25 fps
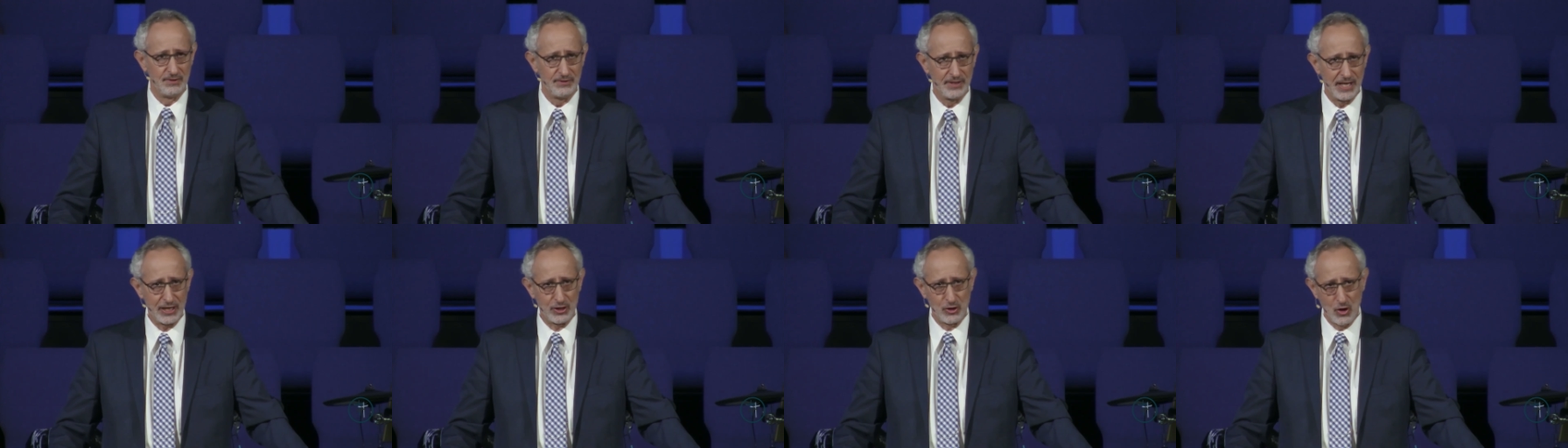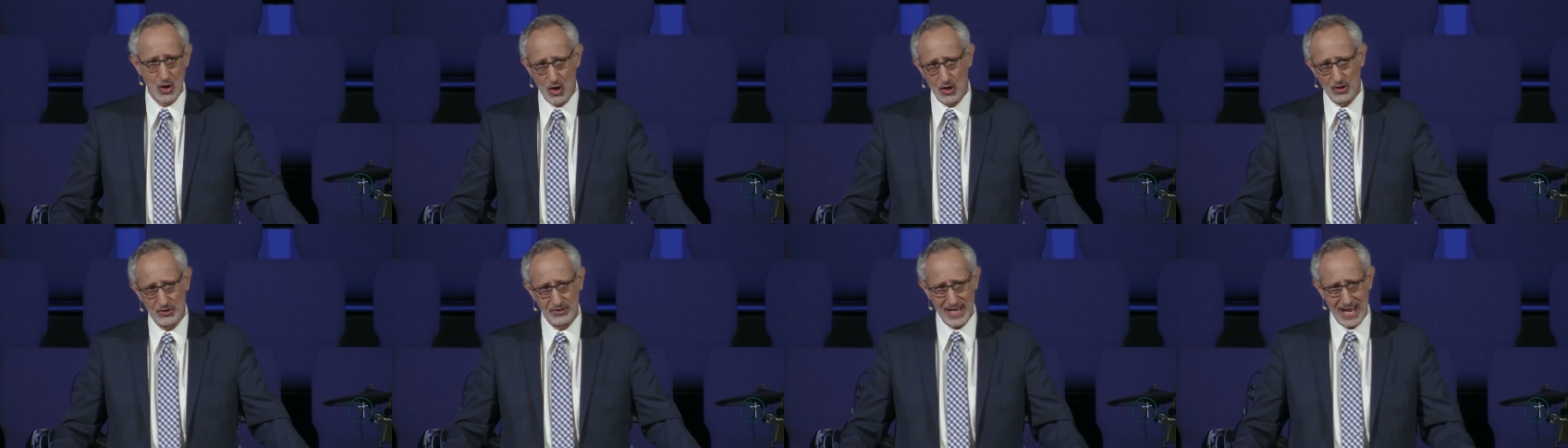they
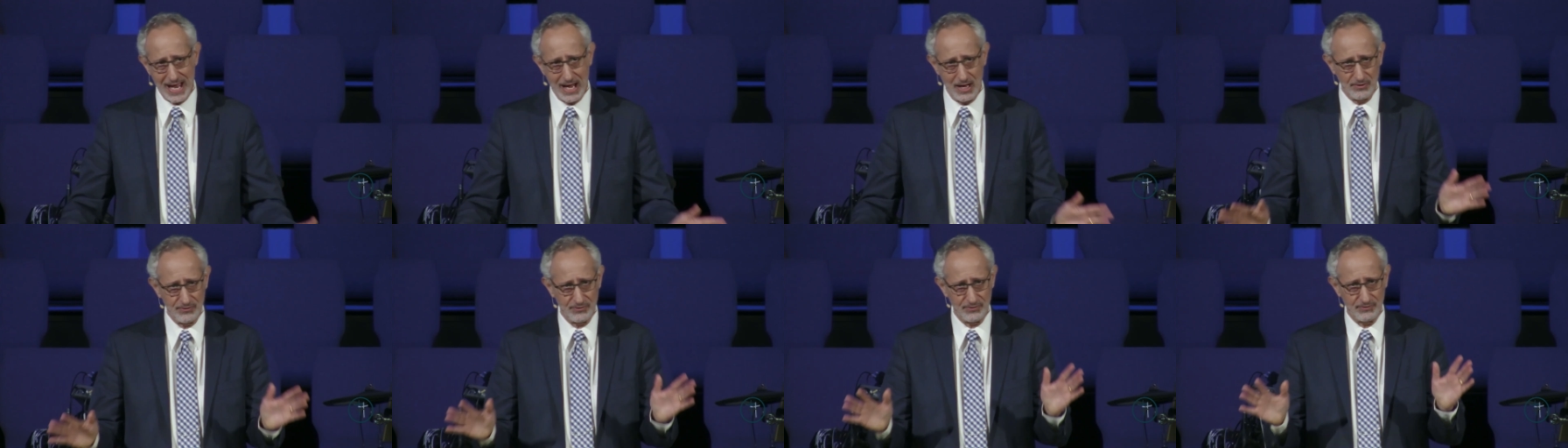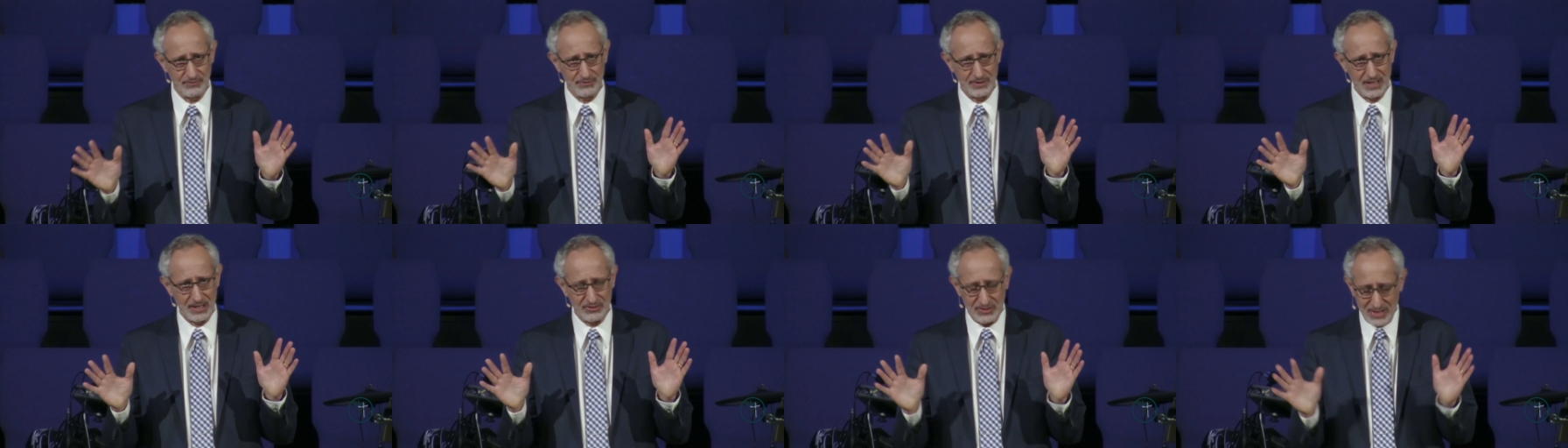called
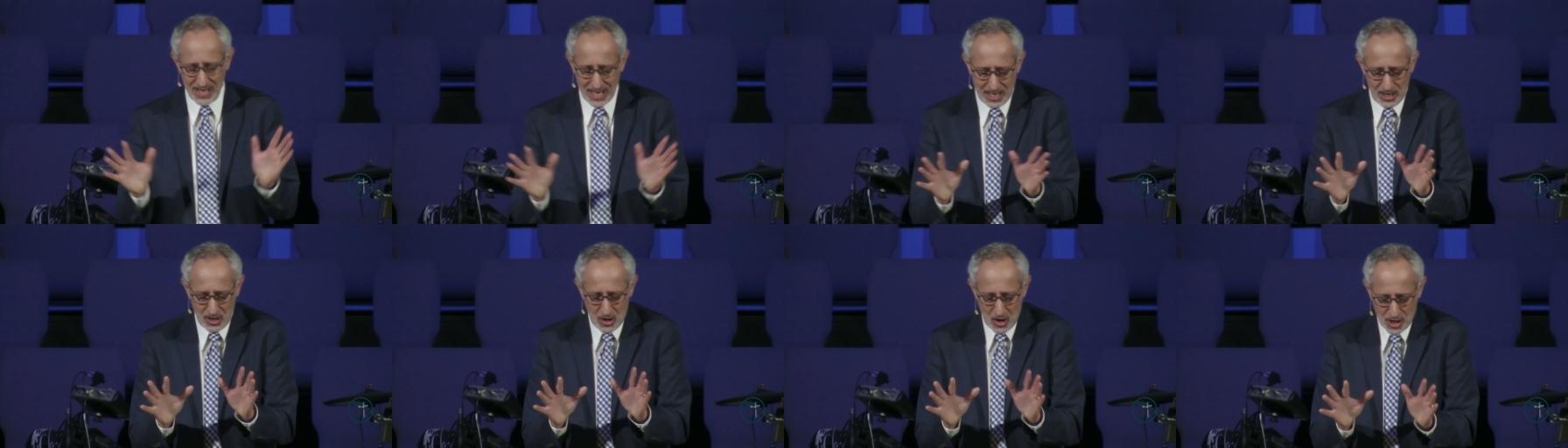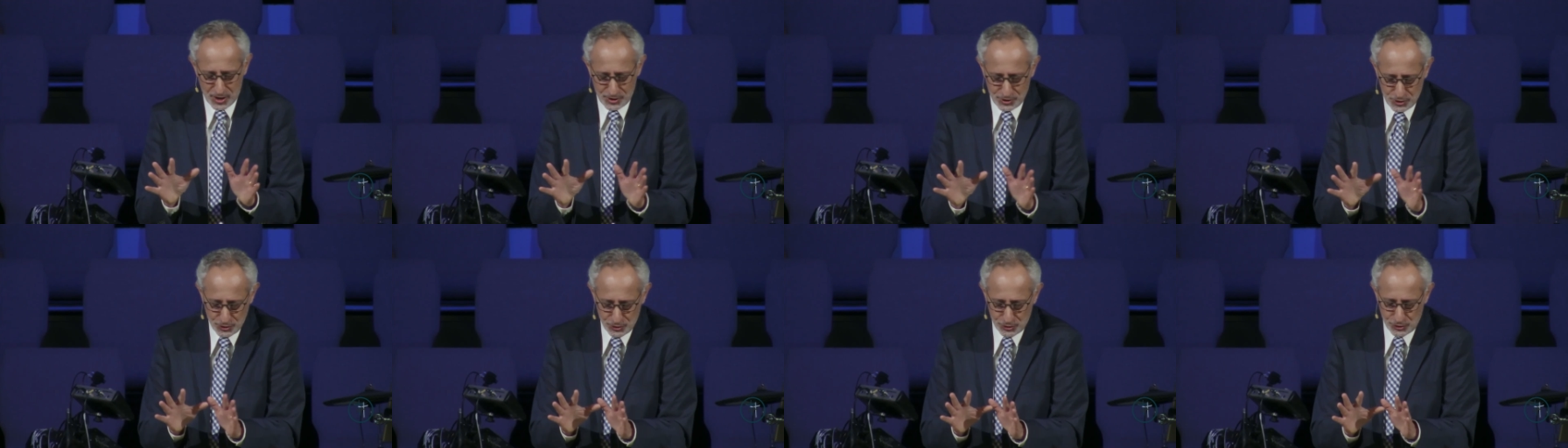out that they
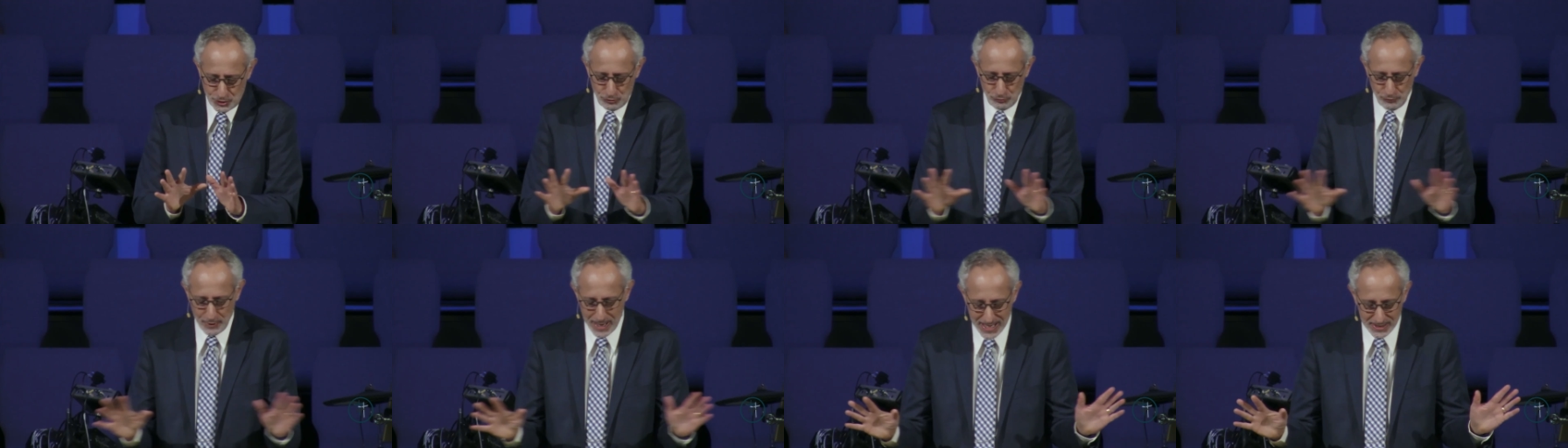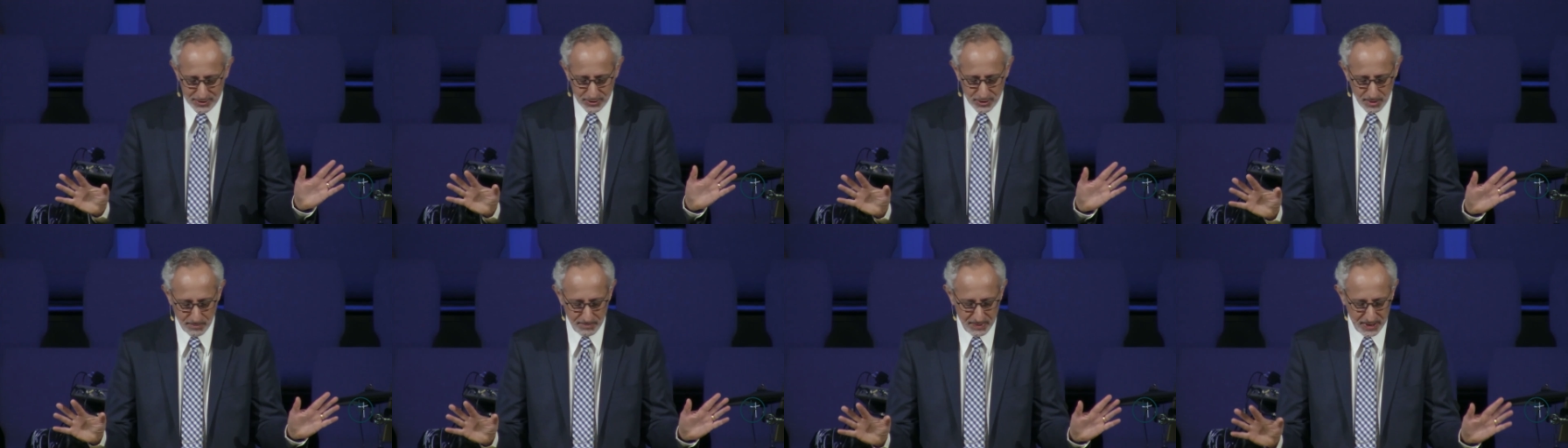are to
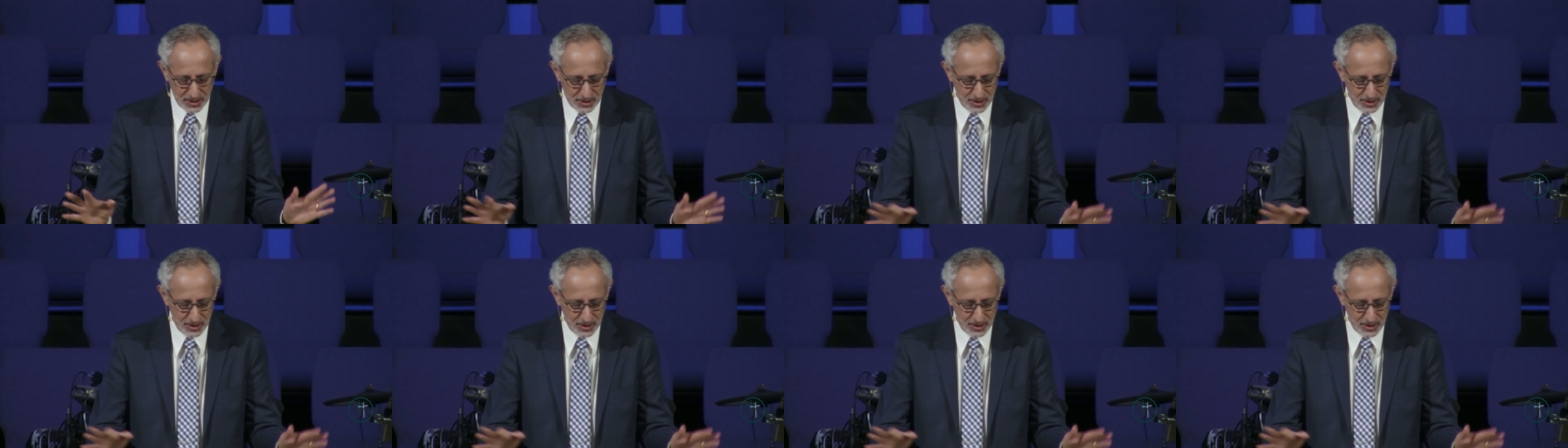surrender